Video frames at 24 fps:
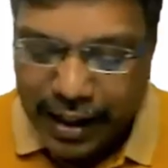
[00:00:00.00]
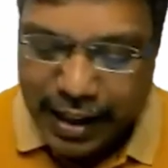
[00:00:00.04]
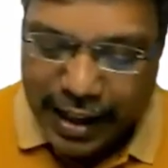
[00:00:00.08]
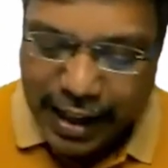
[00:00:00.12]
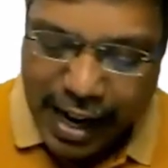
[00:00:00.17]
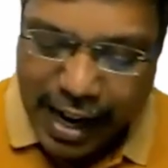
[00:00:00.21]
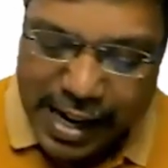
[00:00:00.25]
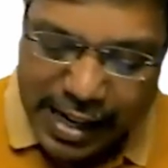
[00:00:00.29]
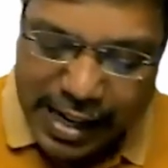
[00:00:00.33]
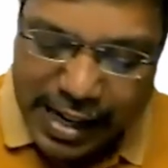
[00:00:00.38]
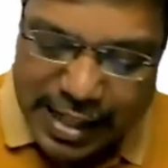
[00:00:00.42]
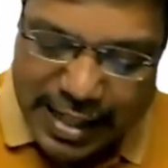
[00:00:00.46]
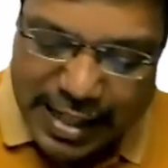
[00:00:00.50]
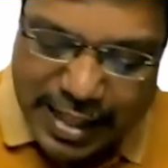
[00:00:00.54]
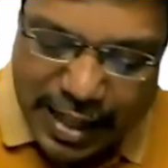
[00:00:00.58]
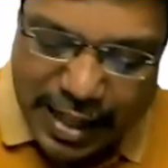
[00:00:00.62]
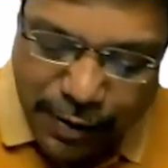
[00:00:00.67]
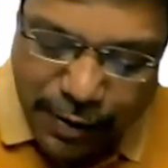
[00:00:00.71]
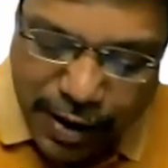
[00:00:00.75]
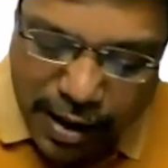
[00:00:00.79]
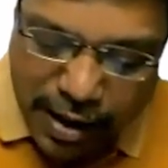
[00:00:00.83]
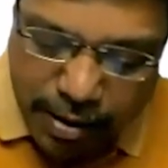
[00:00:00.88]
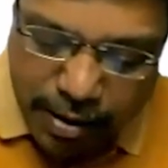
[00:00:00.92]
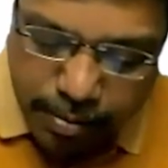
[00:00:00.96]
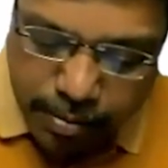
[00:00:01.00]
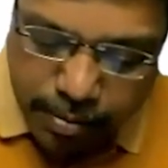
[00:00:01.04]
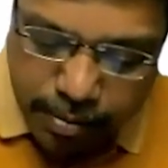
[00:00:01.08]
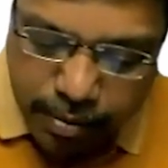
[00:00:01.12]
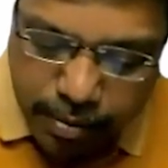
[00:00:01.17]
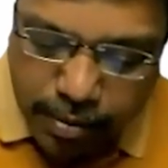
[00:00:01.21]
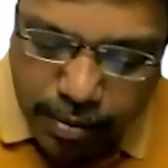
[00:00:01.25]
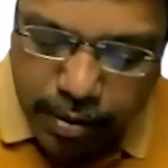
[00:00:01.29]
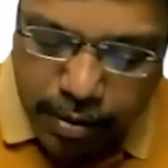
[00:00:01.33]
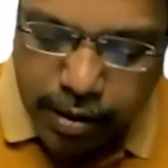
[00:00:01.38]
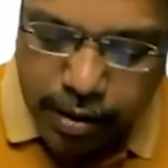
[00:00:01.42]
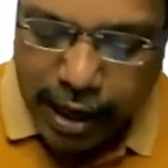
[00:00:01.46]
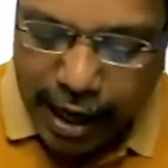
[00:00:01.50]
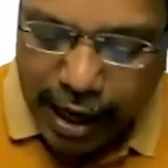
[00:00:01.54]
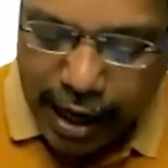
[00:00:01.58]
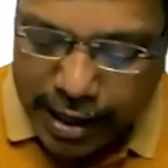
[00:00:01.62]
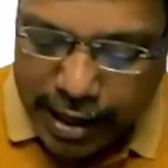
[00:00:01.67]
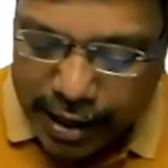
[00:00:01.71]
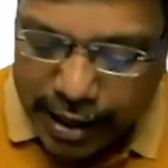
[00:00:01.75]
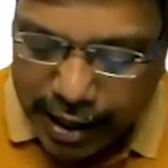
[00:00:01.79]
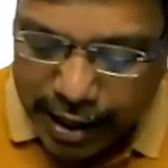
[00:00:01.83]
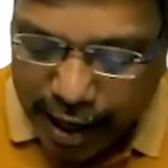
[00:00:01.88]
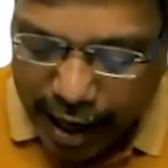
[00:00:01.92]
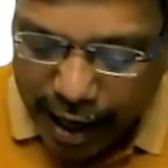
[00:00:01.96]
87,
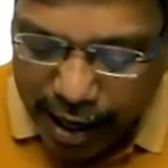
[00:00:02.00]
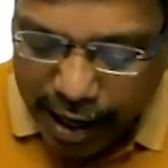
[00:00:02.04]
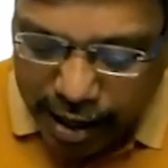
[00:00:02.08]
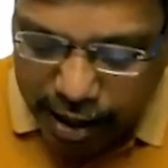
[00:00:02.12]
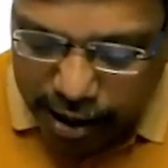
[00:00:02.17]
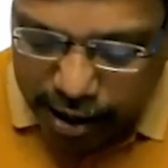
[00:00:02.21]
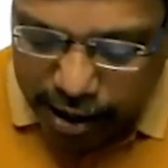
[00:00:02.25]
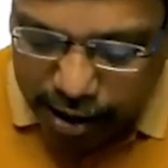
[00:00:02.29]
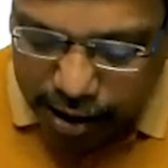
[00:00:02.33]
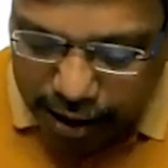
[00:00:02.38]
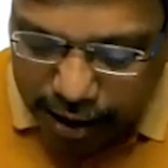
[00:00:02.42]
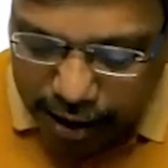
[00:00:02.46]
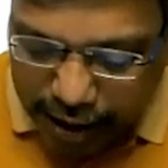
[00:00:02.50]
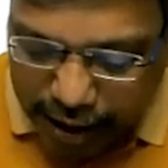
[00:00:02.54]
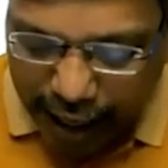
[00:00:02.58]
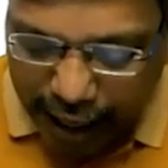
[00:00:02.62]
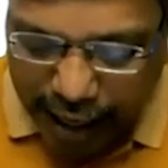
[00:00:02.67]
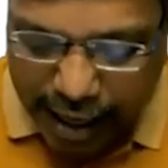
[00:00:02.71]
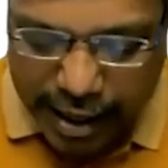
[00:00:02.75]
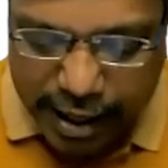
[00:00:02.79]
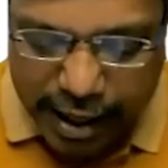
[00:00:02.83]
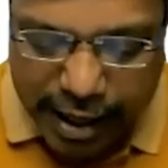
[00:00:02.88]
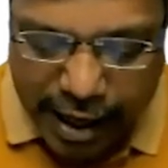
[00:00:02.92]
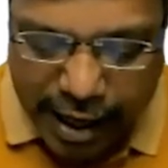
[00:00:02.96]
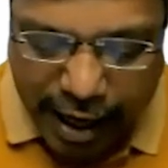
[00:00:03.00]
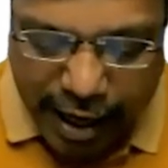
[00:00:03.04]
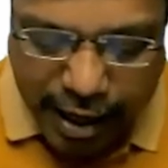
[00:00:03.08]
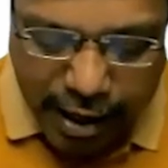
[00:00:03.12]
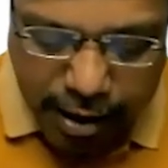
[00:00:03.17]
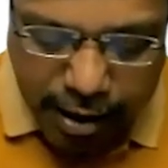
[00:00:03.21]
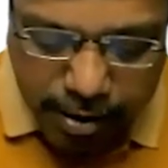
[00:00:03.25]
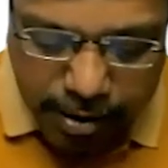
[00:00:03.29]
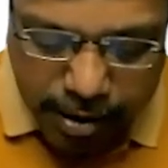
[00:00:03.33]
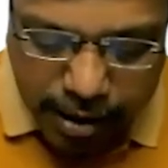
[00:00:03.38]
88, 89.